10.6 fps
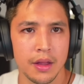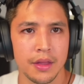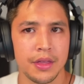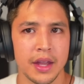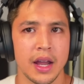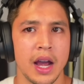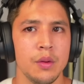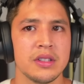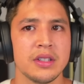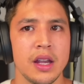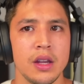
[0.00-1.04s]
then I would
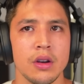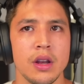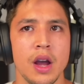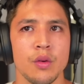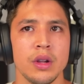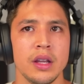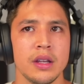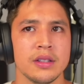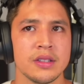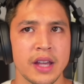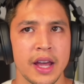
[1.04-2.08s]
say you're not really
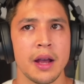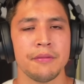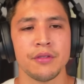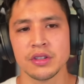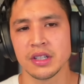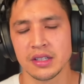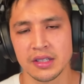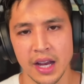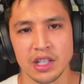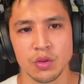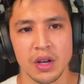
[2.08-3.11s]
set up for
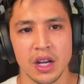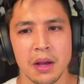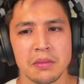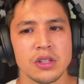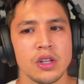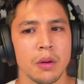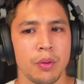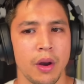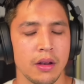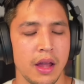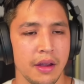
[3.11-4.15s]
success when it comes to your
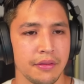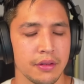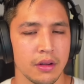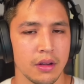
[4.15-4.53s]
prayer life,